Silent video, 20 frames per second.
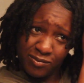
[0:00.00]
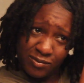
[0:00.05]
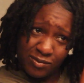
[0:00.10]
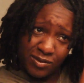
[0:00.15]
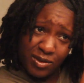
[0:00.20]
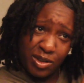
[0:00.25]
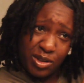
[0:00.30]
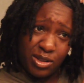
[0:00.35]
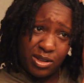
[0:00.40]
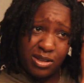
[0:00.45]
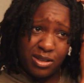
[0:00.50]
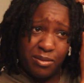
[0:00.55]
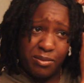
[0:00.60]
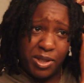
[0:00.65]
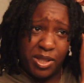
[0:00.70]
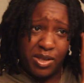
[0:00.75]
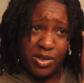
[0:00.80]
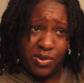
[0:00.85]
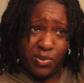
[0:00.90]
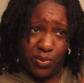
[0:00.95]
just some of
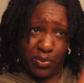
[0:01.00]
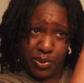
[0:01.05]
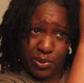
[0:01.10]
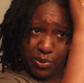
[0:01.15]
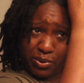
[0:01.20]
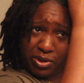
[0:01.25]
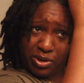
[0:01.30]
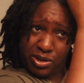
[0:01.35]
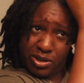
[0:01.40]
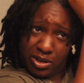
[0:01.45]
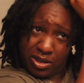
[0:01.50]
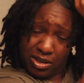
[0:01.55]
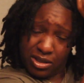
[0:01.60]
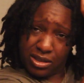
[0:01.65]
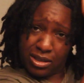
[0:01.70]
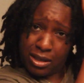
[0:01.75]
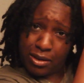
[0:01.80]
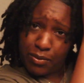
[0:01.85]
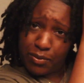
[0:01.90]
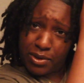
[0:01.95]
these roots,
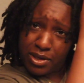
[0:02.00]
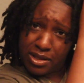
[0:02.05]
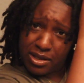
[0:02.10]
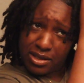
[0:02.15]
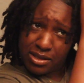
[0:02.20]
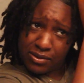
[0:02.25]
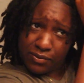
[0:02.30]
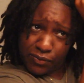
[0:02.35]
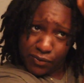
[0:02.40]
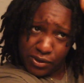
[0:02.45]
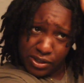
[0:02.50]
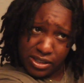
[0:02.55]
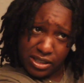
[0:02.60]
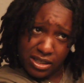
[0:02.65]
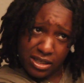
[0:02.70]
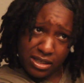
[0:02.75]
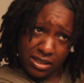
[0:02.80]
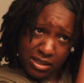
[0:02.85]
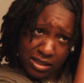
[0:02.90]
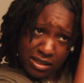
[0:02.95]
just get rid of this
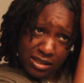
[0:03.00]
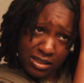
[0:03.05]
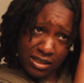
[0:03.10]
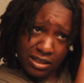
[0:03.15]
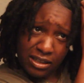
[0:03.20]
frizziness.